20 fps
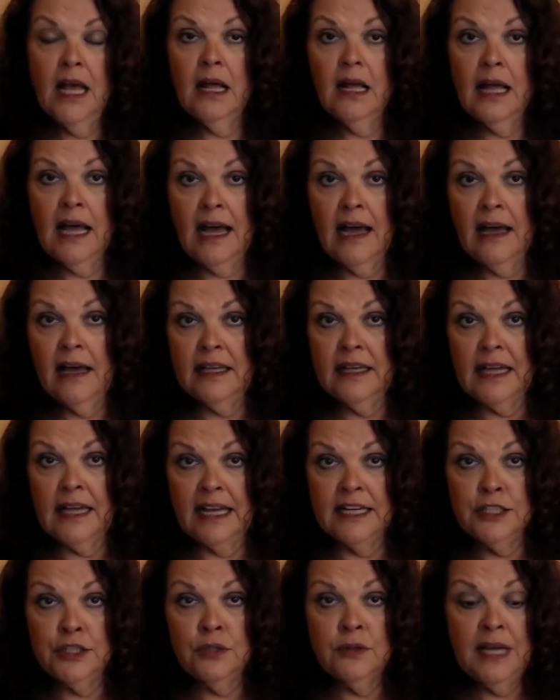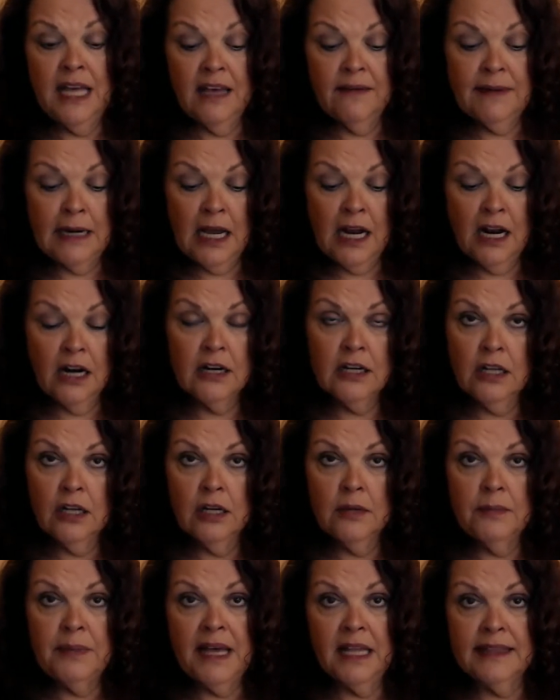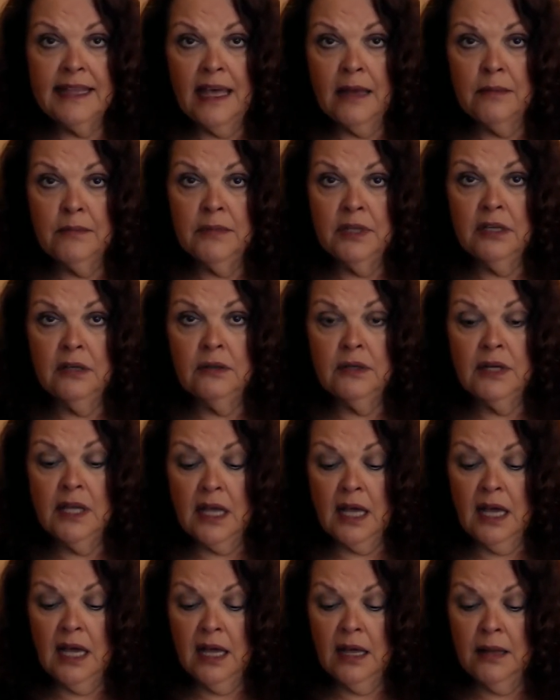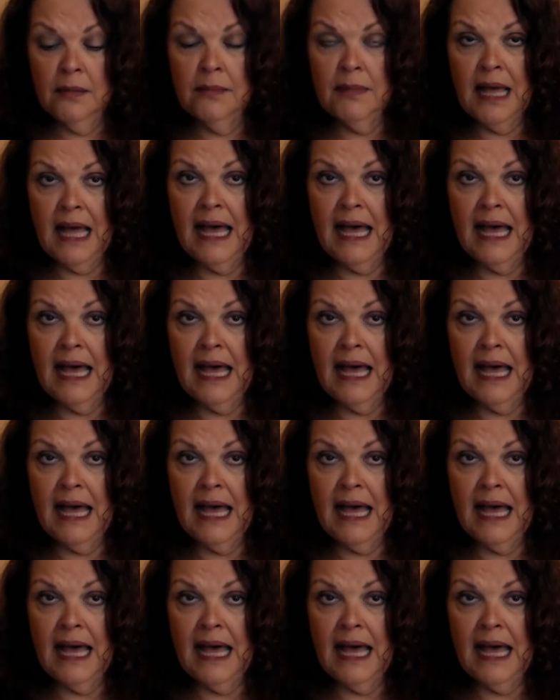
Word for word: I, I do have an article about that moon um,